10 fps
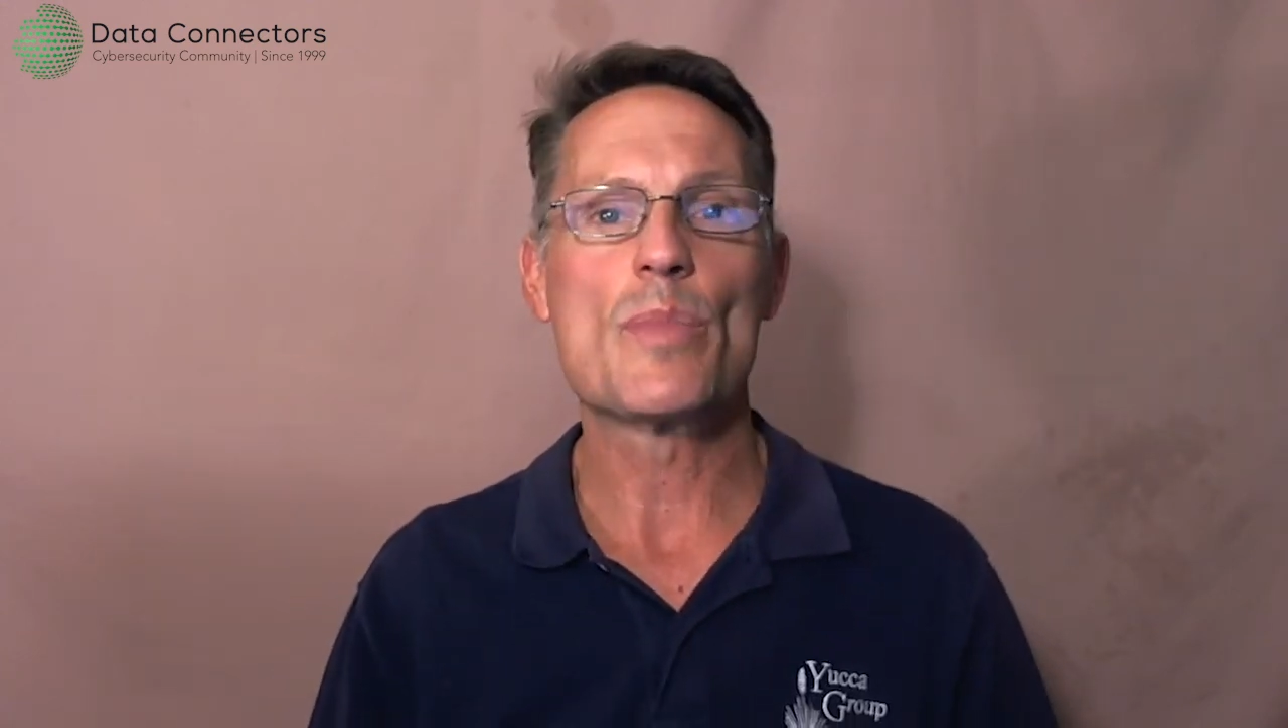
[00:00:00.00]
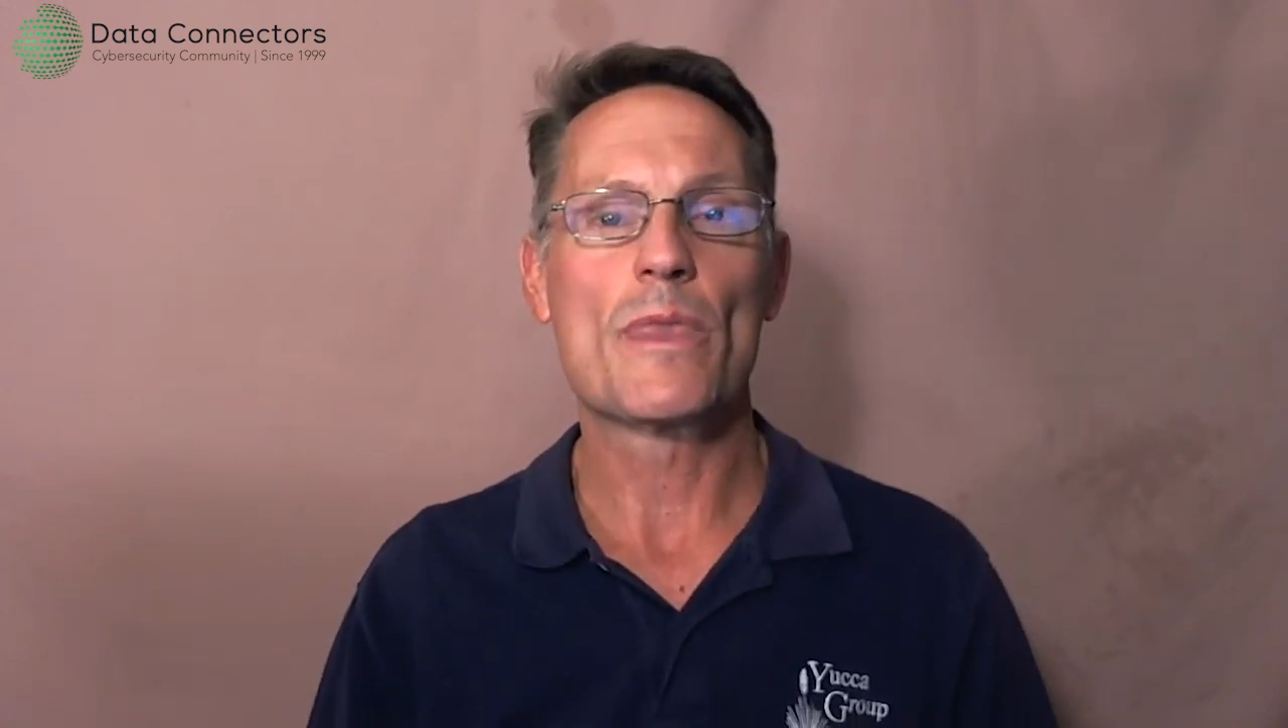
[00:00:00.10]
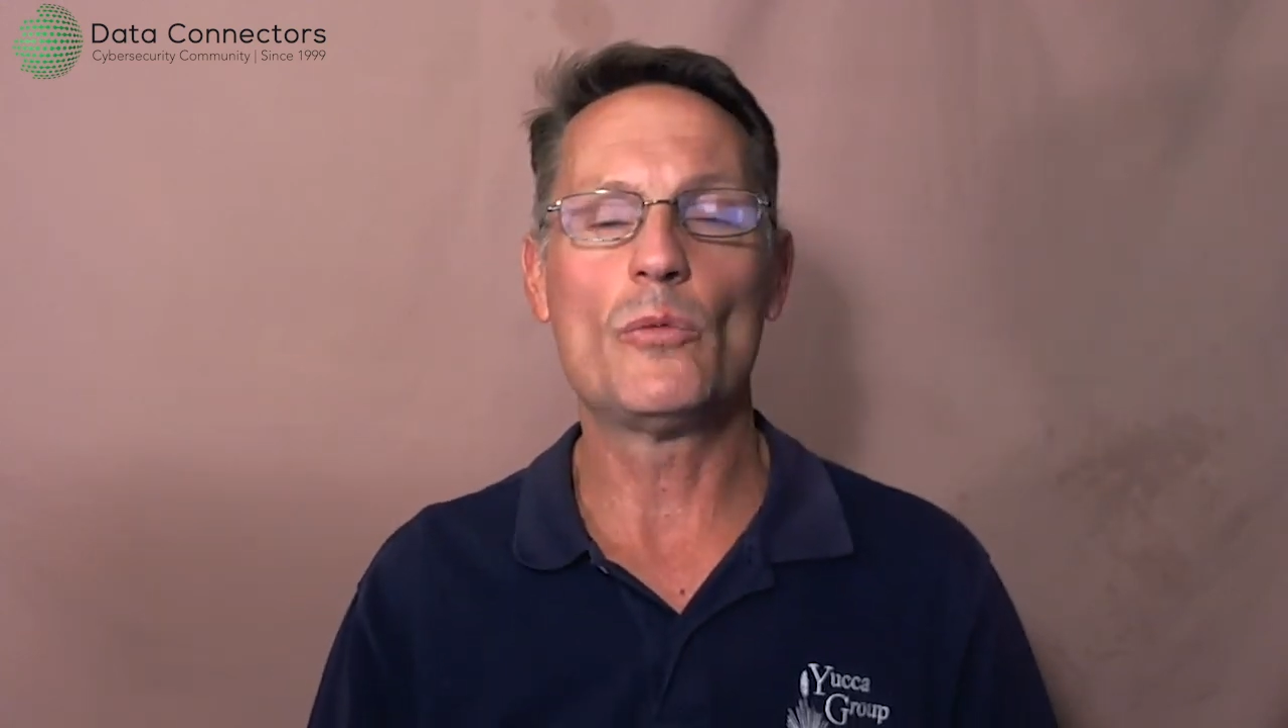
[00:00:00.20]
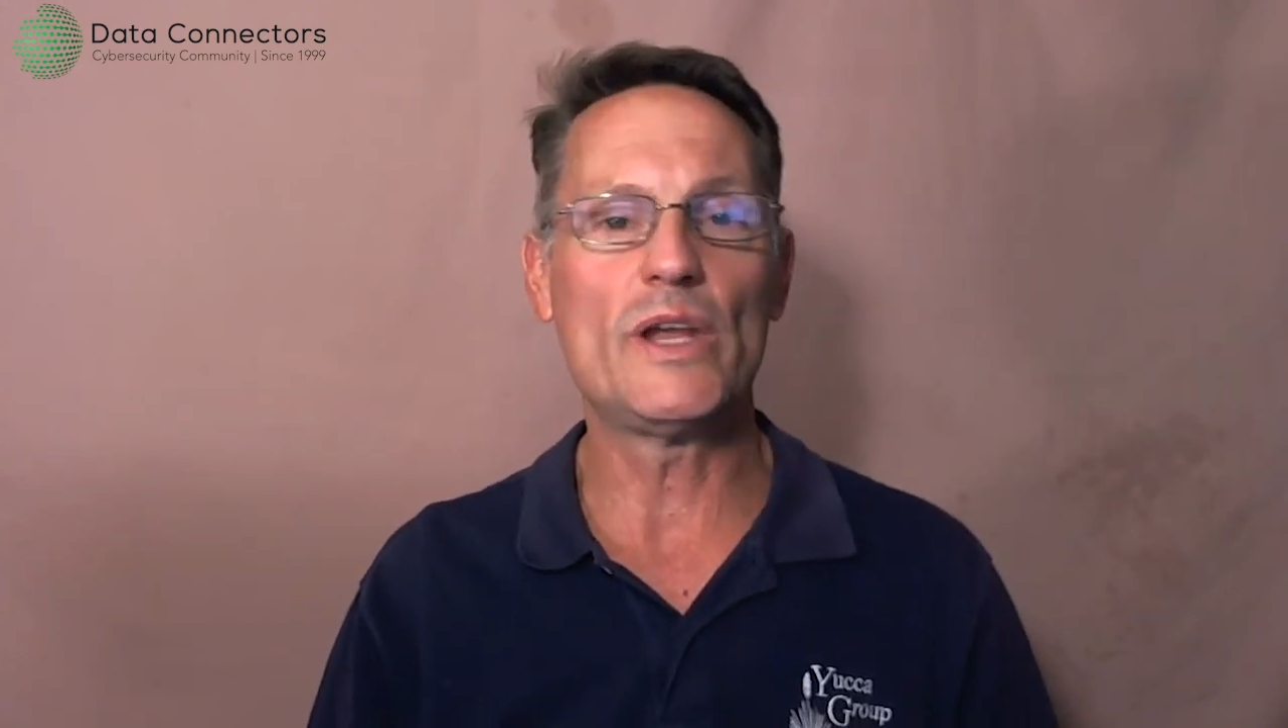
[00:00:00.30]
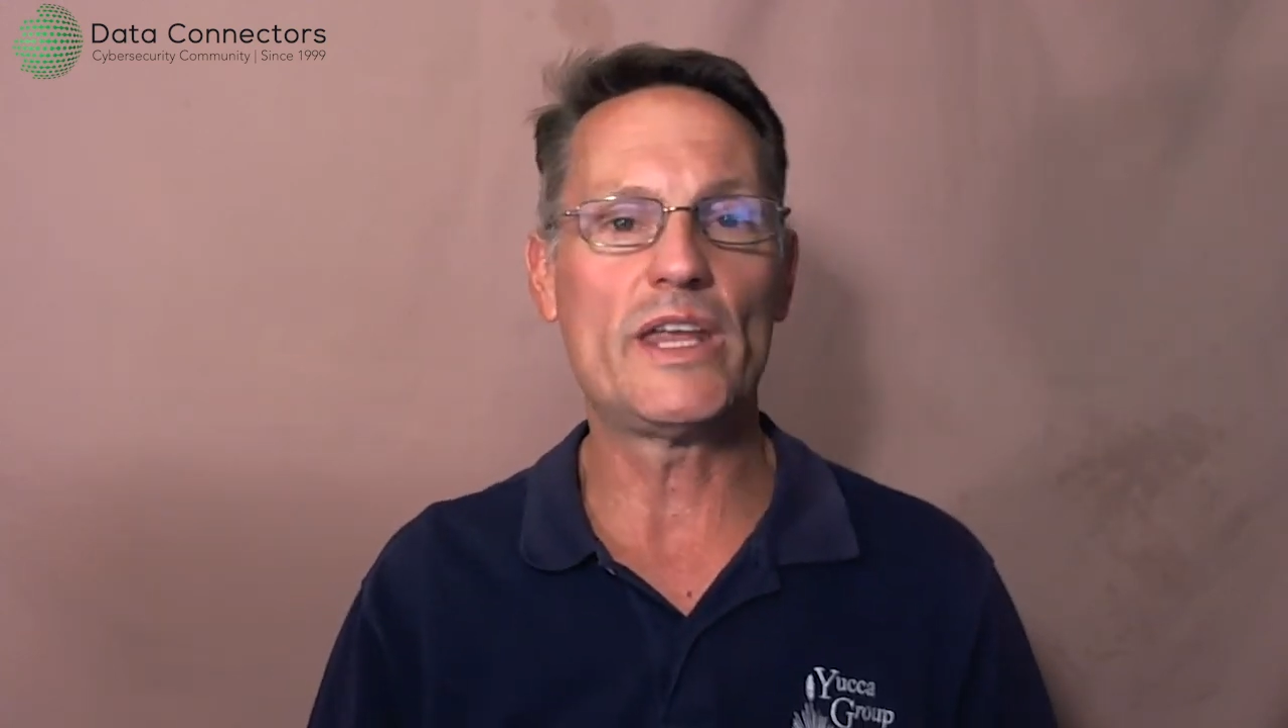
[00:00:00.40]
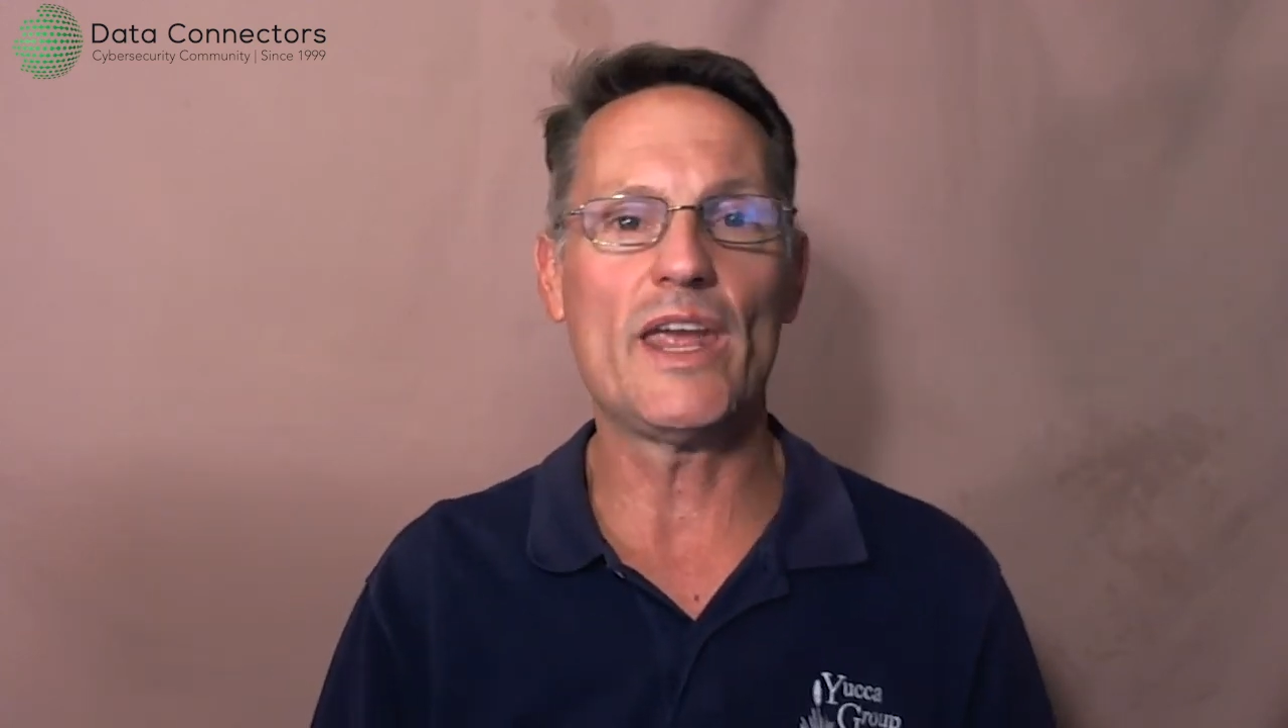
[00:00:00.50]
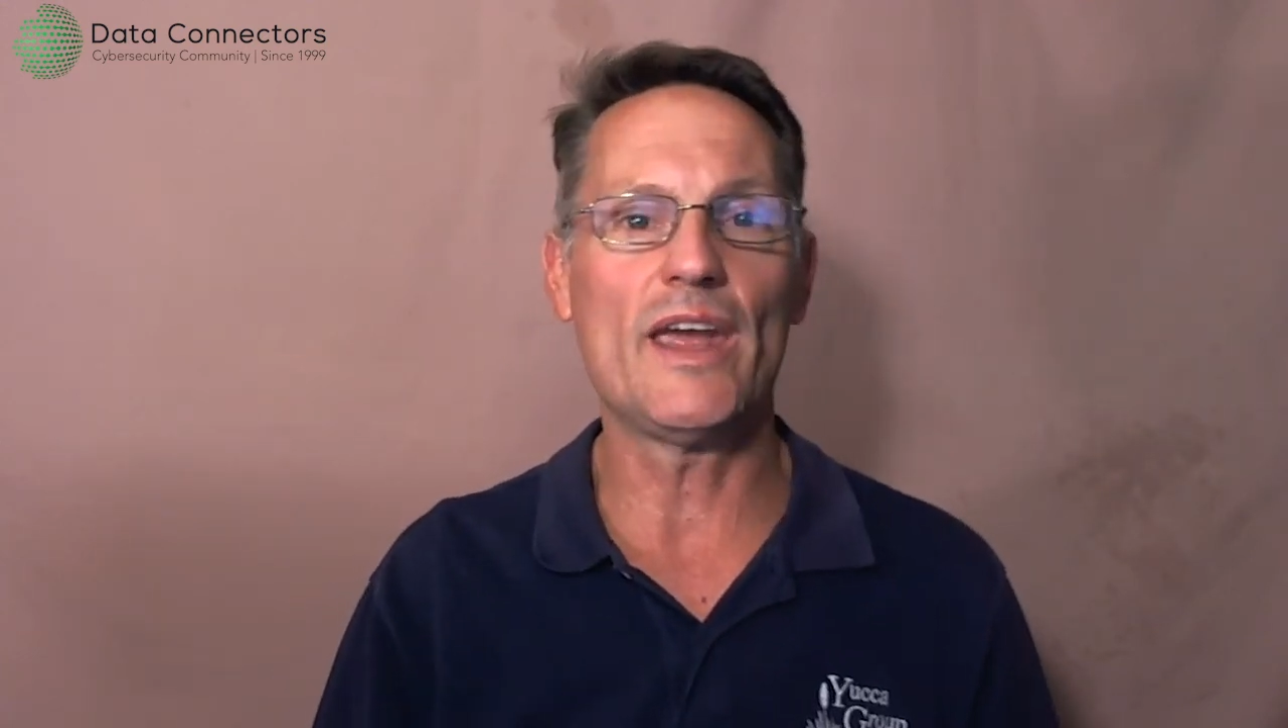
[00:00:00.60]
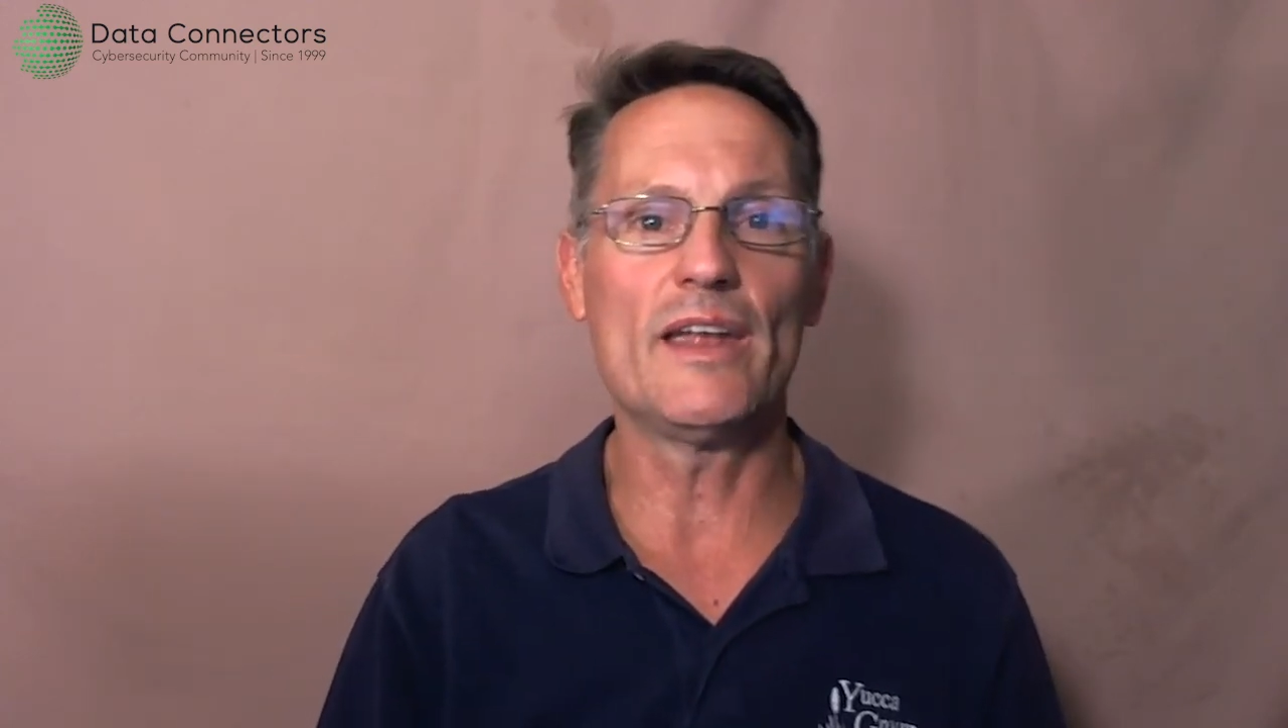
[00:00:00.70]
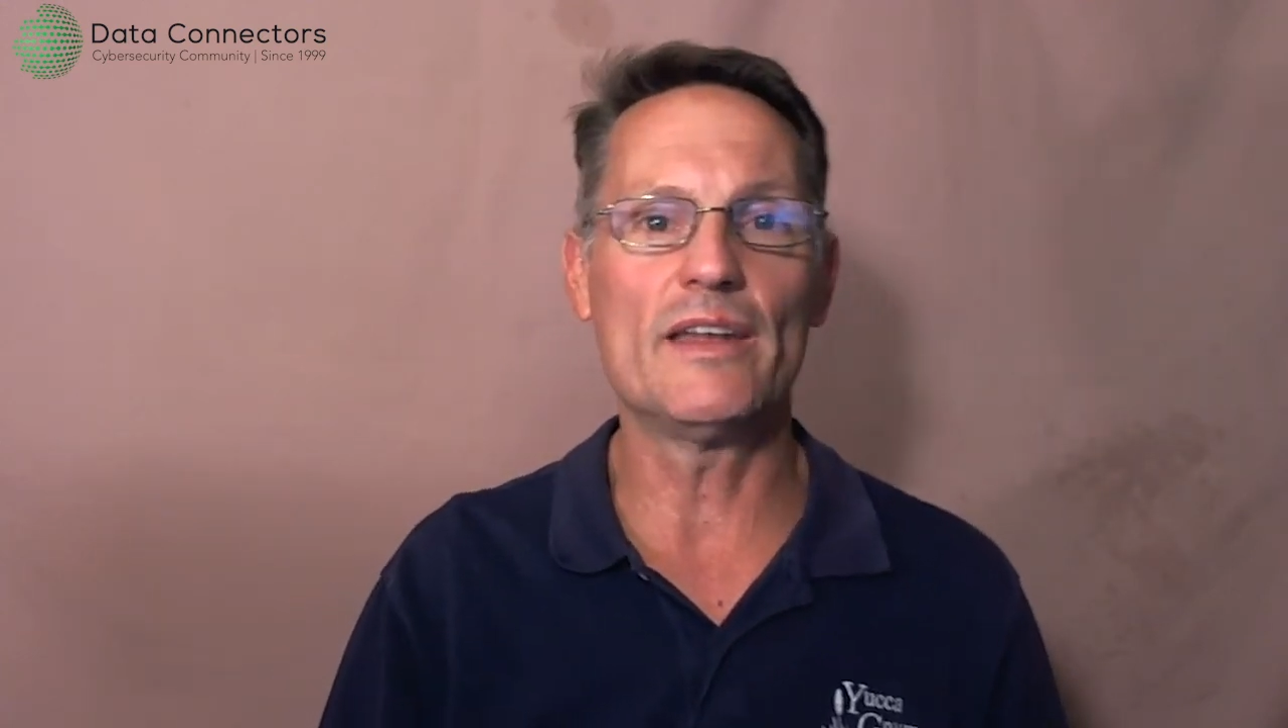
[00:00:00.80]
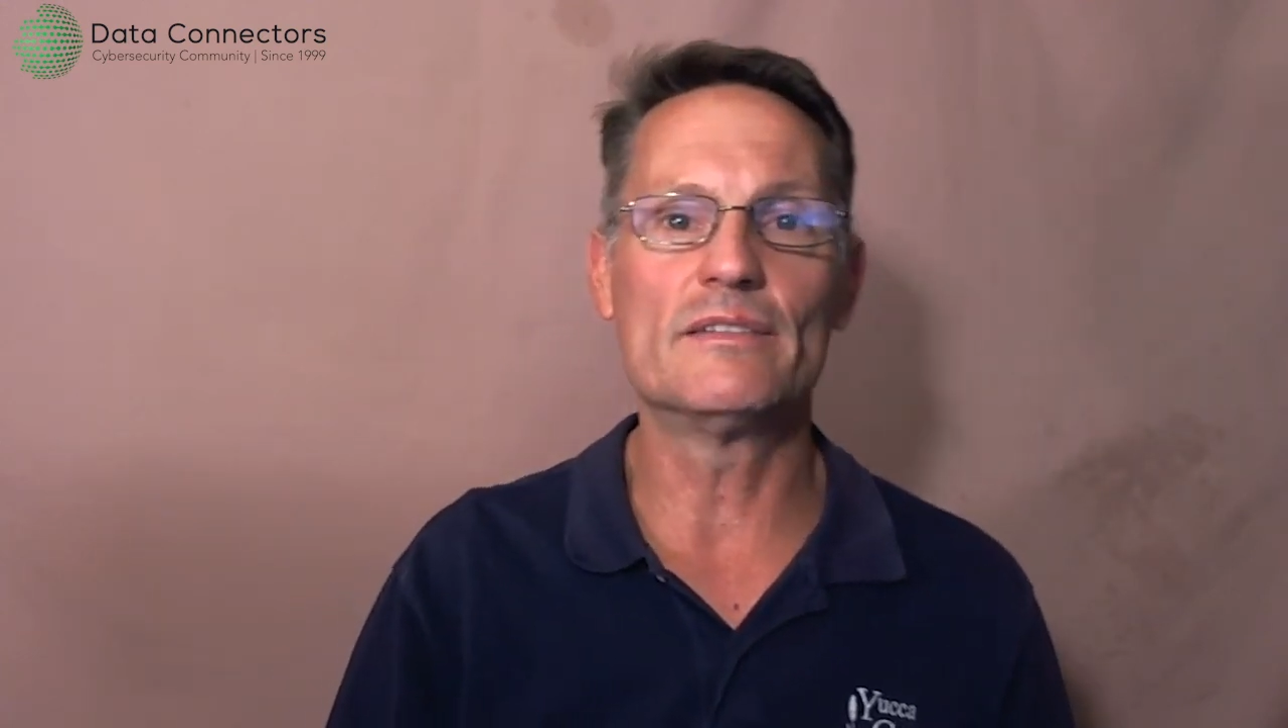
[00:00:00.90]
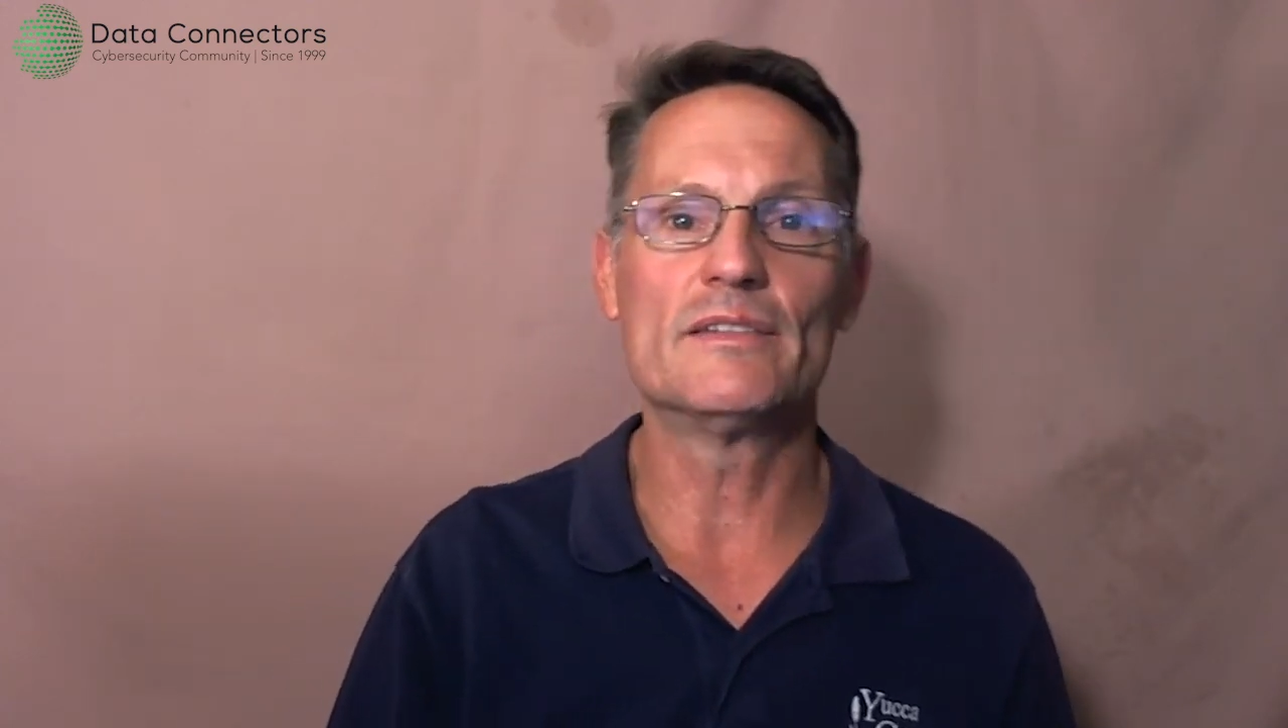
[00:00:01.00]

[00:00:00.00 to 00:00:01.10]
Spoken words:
We can